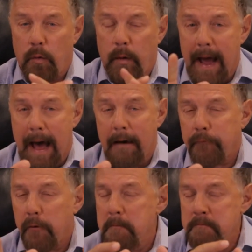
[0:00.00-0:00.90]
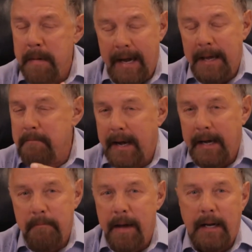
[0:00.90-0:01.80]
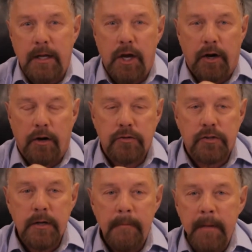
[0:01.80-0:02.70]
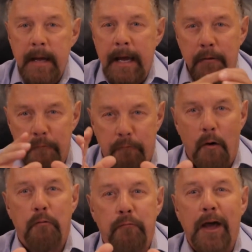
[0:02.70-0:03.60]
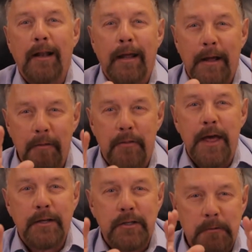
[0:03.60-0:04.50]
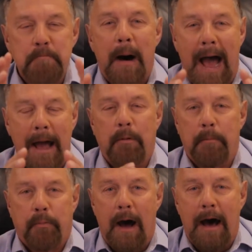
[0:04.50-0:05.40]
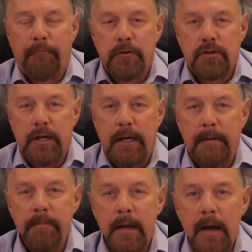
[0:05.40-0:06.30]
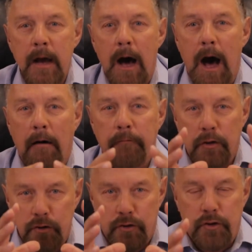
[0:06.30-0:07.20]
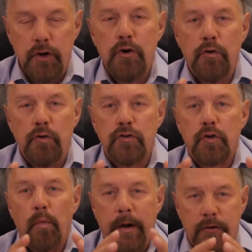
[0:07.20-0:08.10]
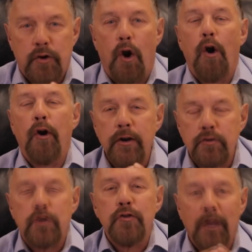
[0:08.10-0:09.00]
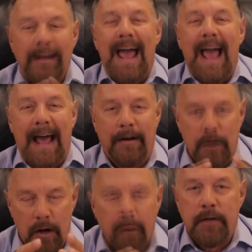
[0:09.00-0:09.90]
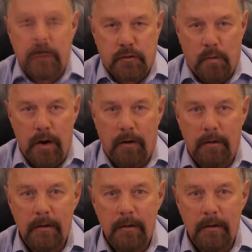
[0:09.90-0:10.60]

We have for many, many, many years in fulfilling this Bible prophecy of the Jews returning to the land of Israel.